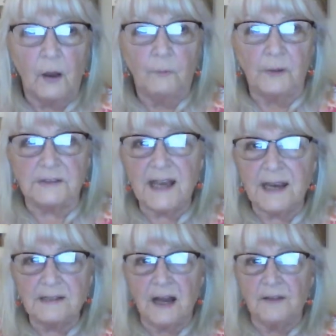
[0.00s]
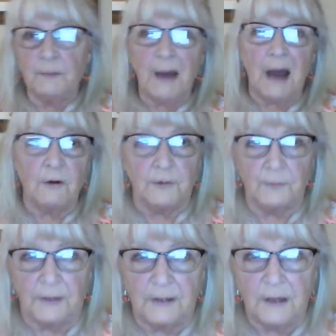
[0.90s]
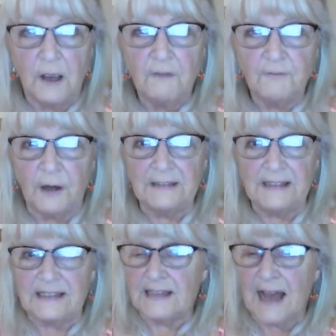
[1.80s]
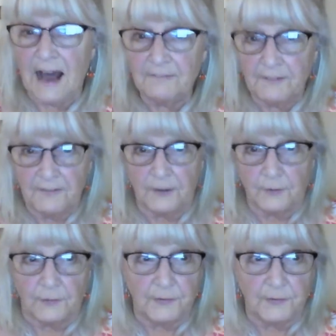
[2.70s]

will take down the power grid for at least half of the Earth.